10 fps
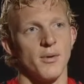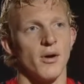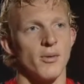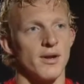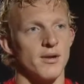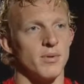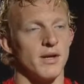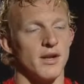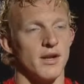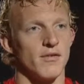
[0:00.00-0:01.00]
we already
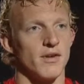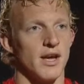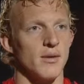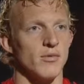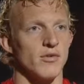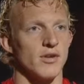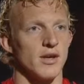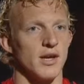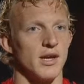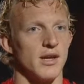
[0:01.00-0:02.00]
played a lot of games,
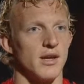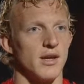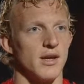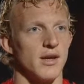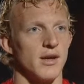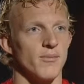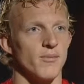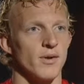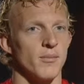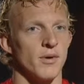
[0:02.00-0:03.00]
and
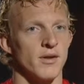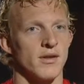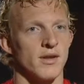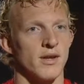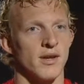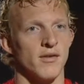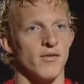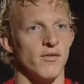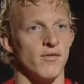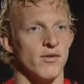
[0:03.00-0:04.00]
but
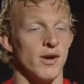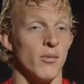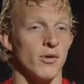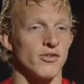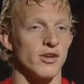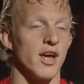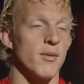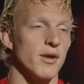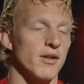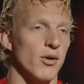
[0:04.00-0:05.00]
if I watch the
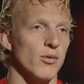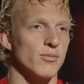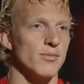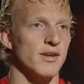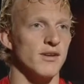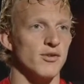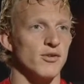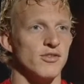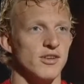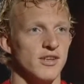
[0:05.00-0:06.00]
game at home, and if
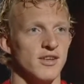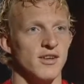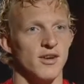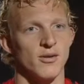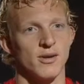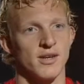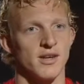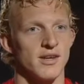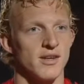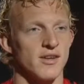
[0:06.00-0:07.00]
you see, you know,
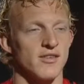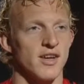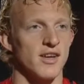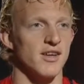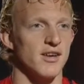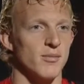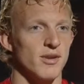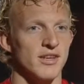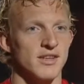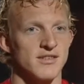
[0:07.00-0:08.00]
the
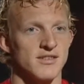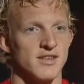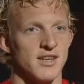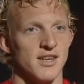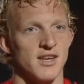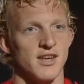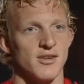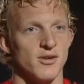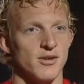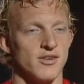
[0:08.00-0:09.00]
stadium, Leeds,
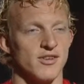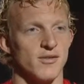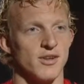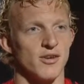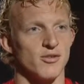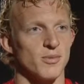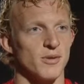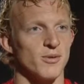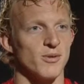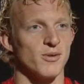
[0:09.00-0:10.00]
37,000
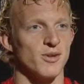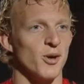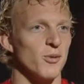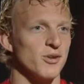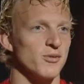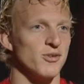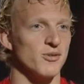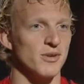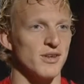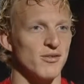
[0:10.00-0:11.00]
people, you always want
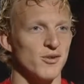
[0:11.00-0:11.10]
to be